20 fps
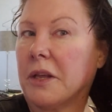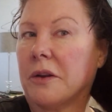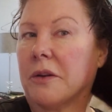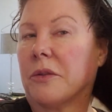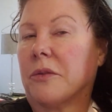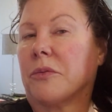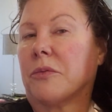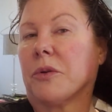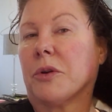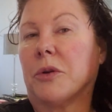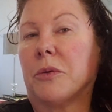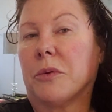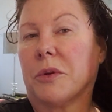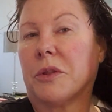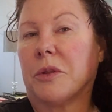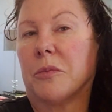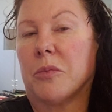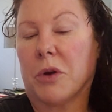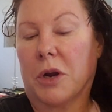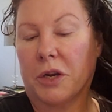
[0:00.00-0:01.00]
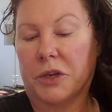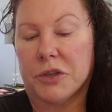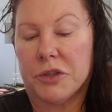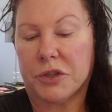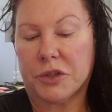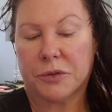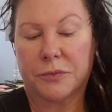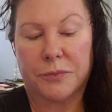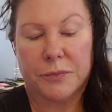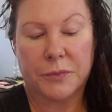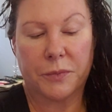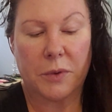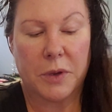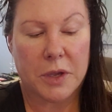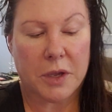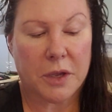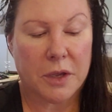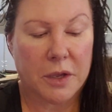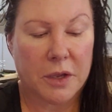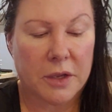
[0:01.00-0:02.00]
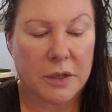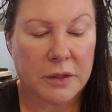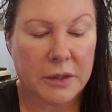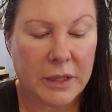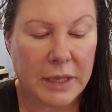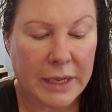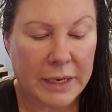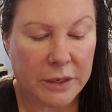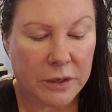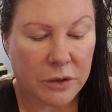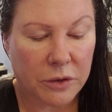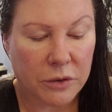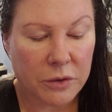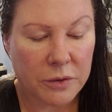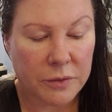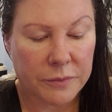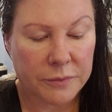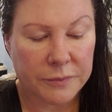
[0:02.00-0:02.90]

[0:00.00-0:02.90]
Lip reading: get it through with the brush later.